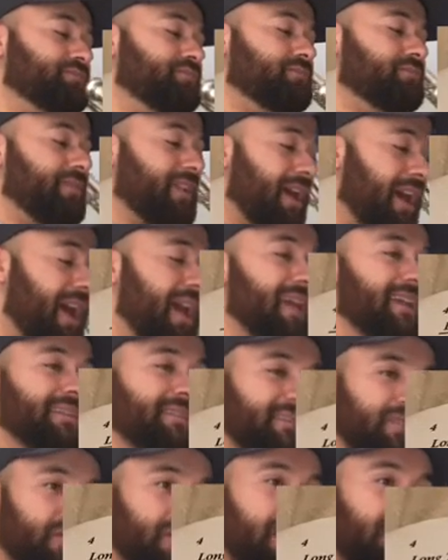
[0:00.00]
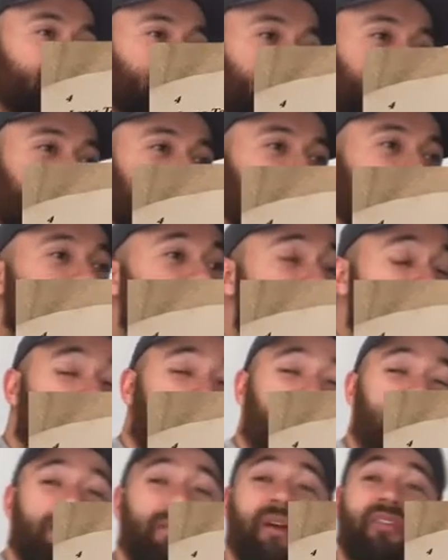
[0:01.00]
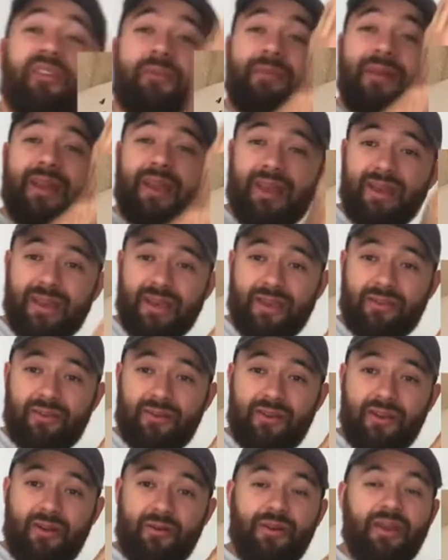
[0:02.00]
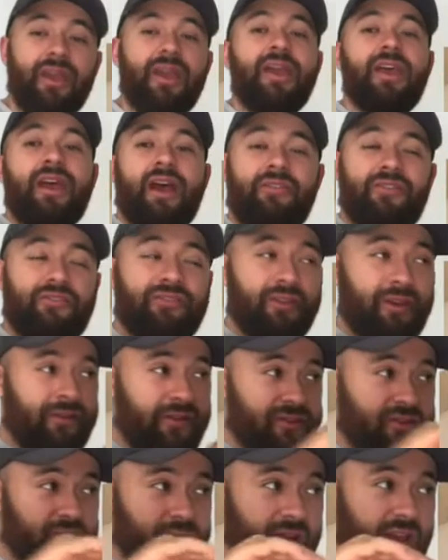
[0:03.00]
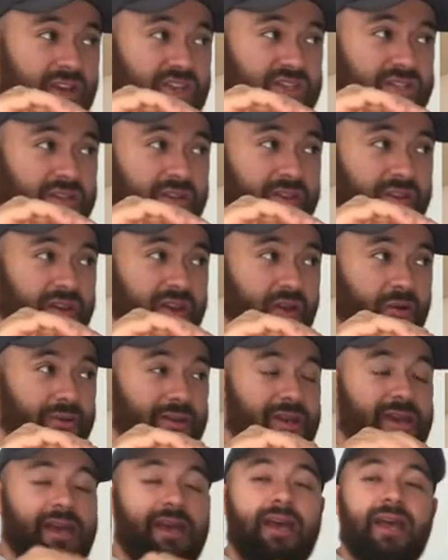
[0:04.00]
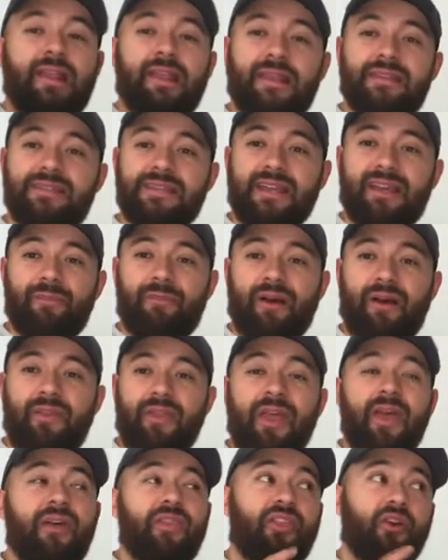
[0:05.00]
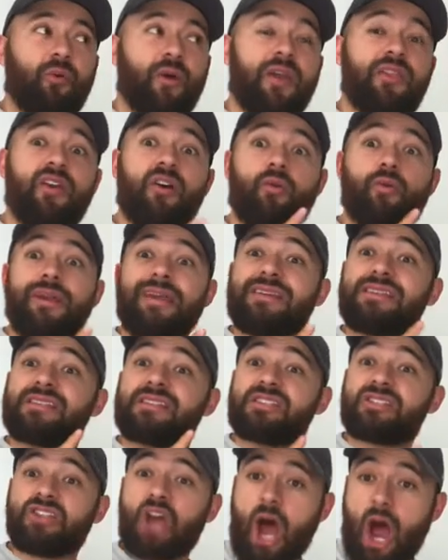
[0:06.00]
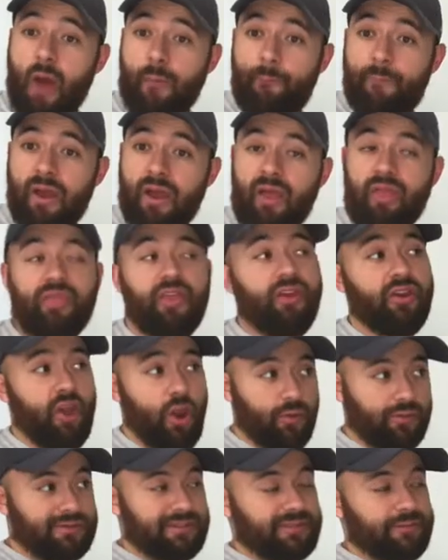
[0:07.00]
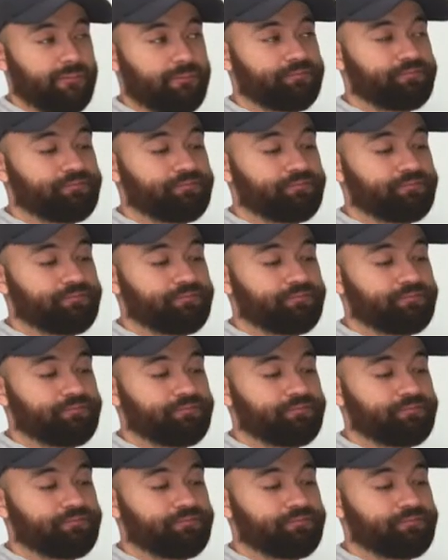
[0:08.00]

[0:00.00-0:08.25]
Nice. Okay, so now that we're thinking about the beginning of the note and the duration of the note, let's think about the way that we stop the notes.